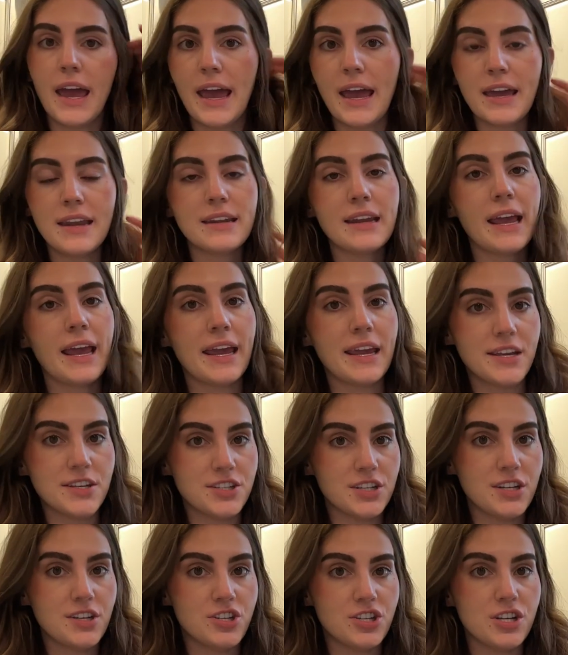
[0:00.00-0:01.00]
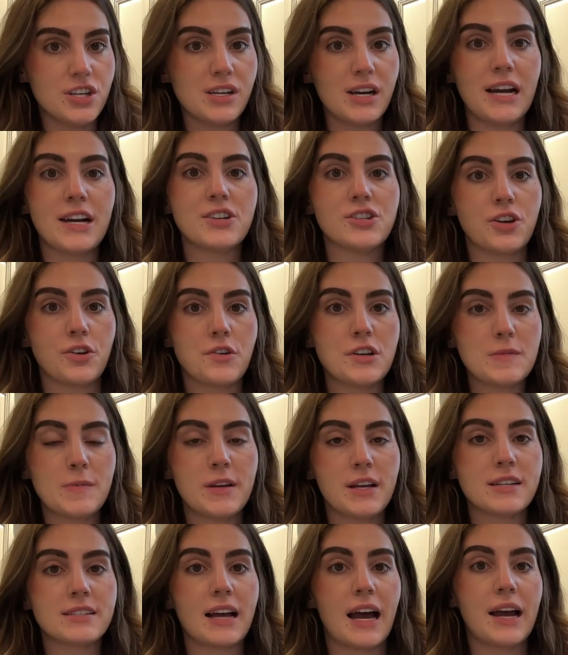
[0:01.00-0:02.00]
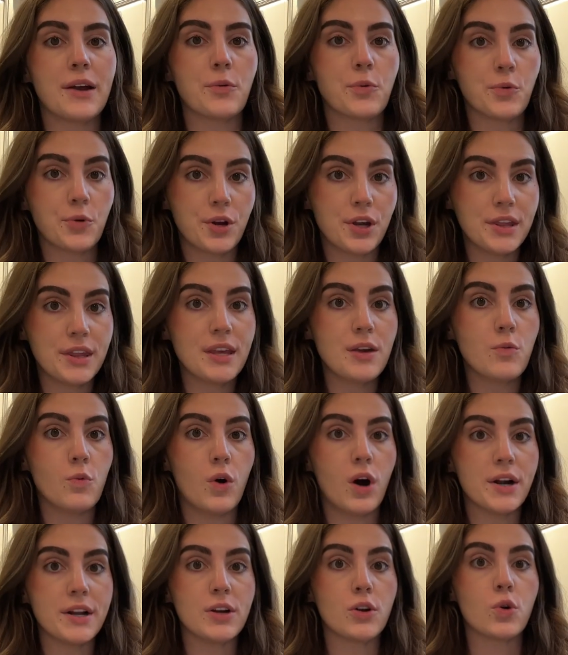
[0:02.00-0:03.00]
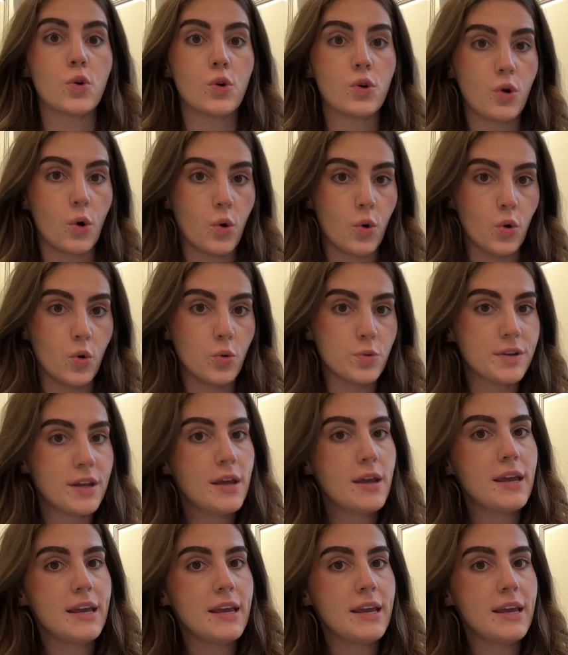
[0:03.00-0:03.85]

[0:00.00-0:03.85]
and 8GG I chose because I really wanted gold